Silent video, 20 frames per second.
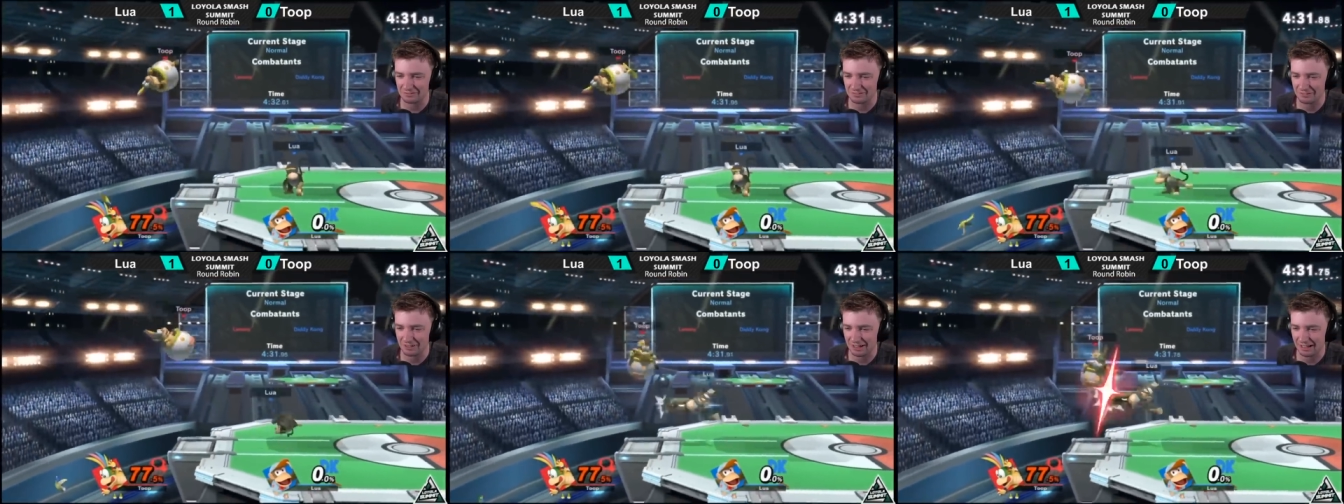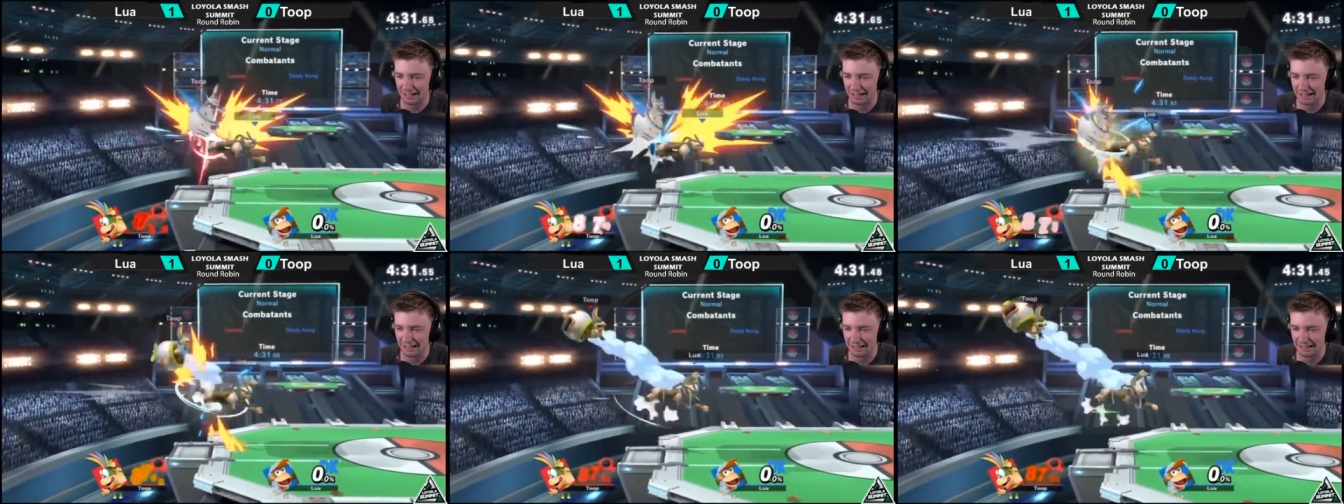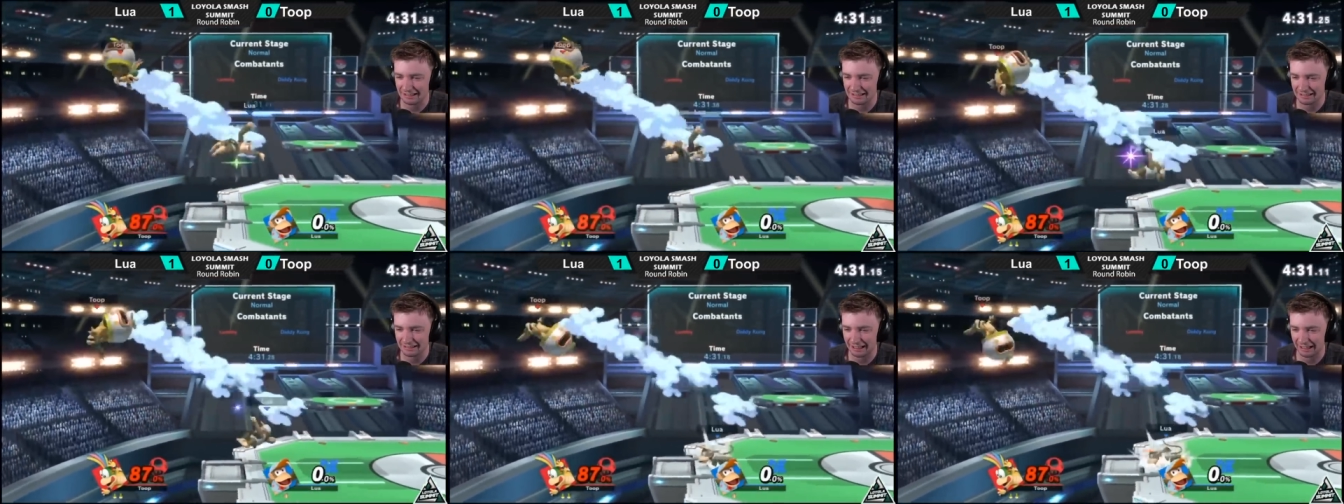
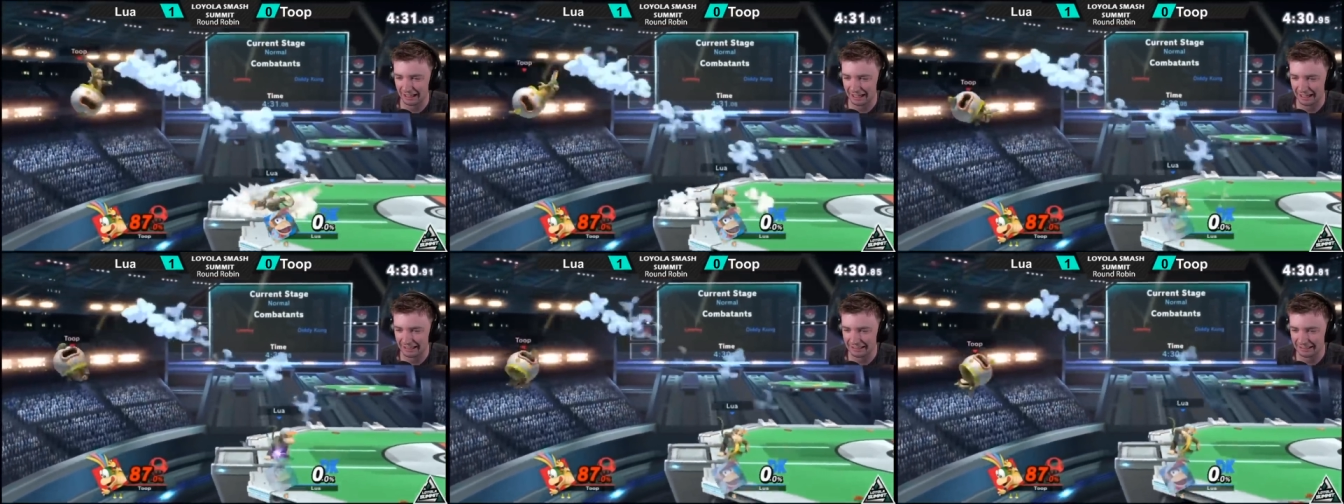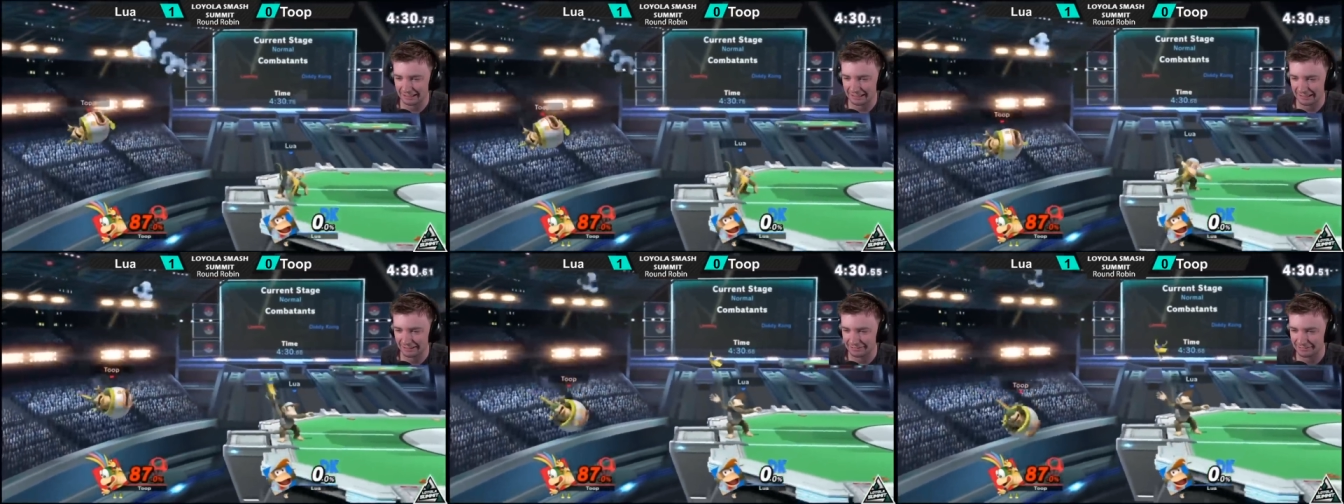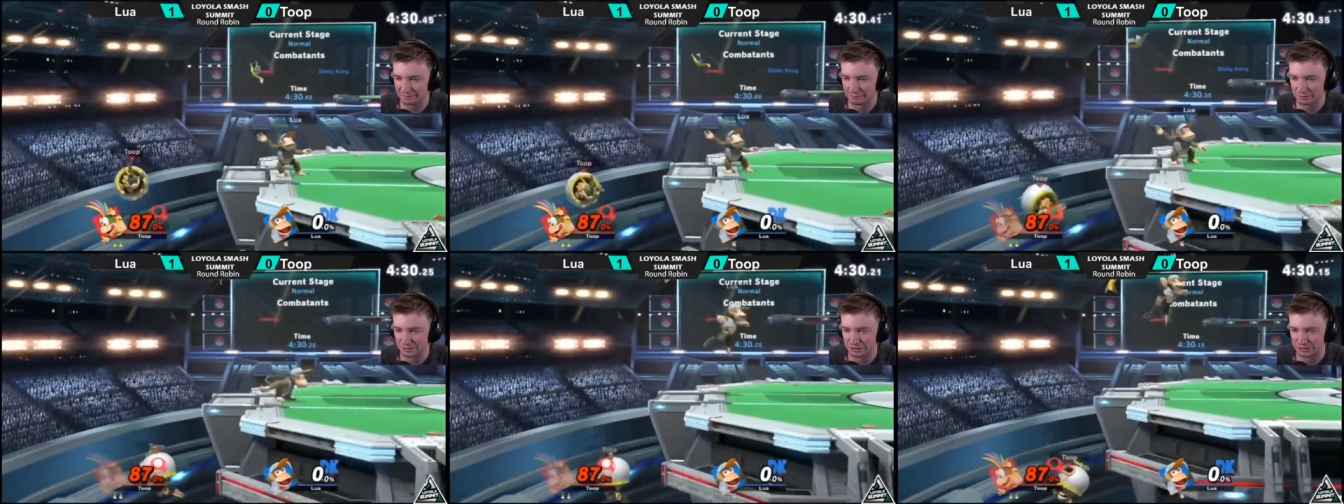man. I need to get
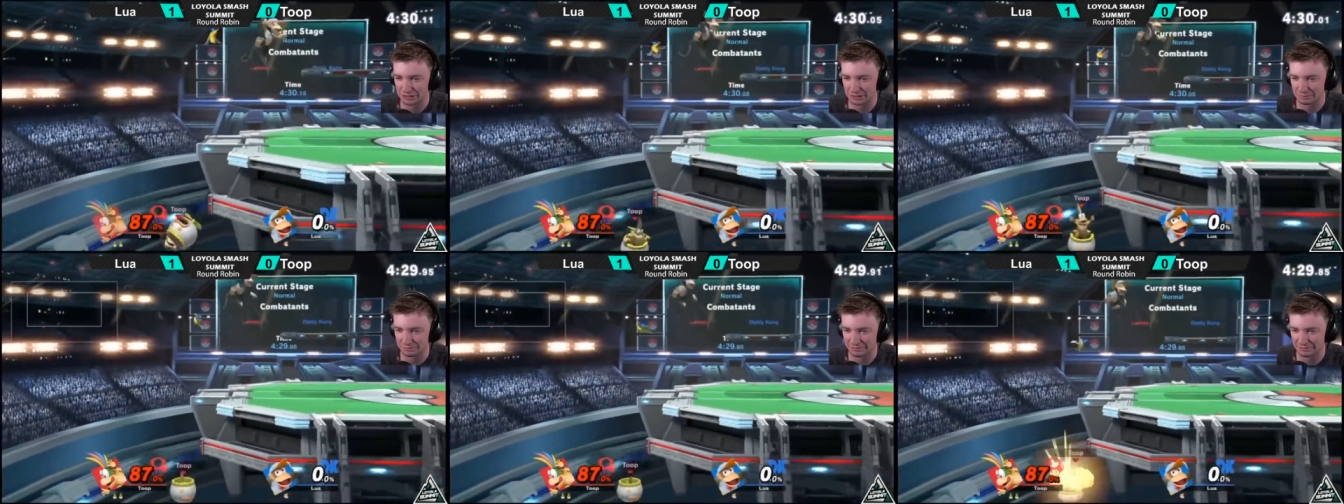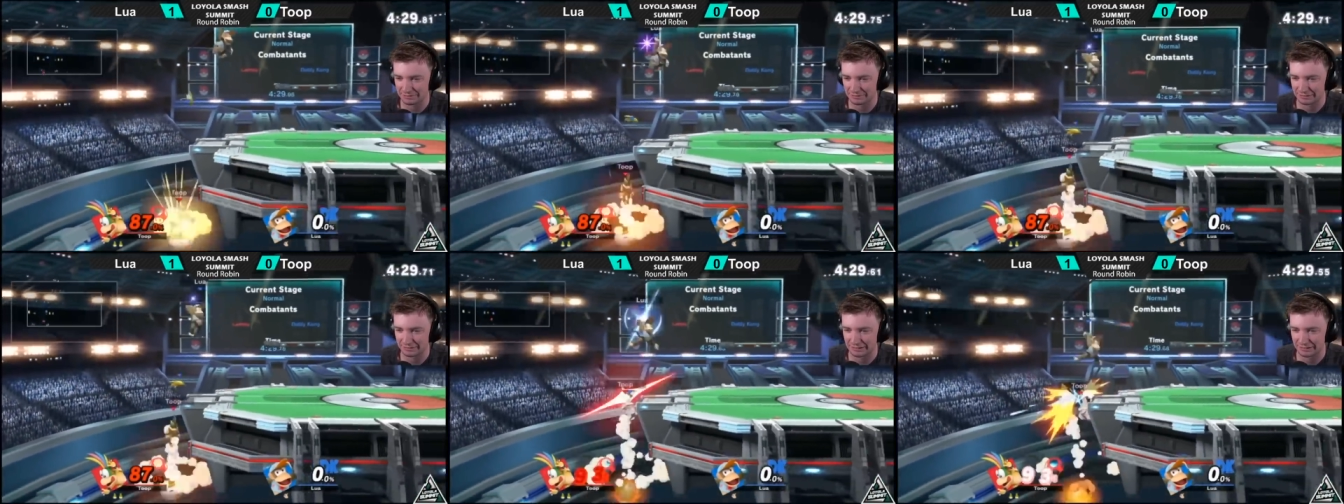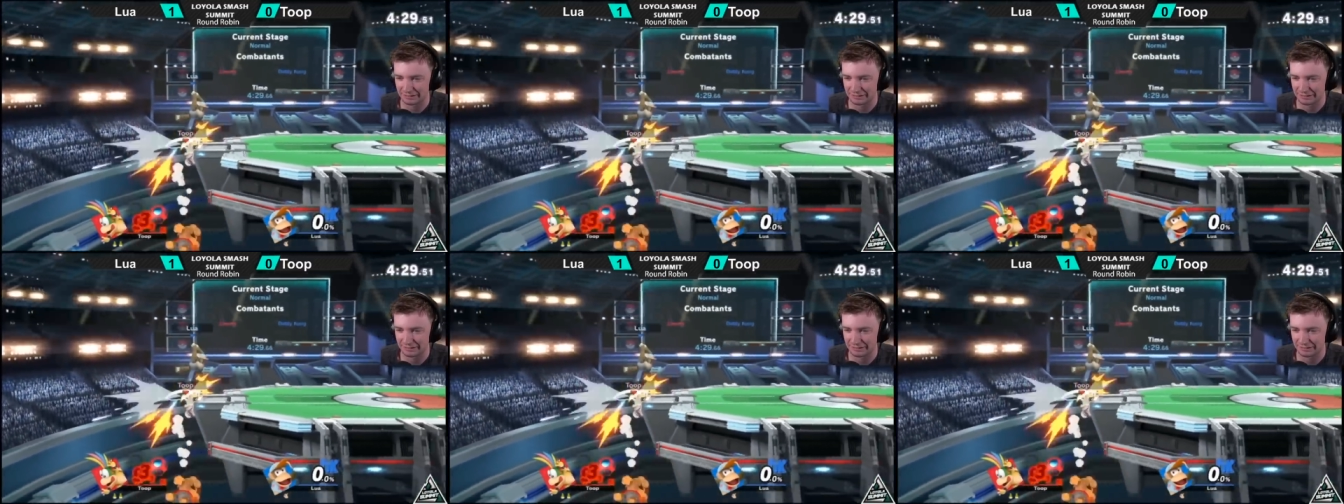some chips.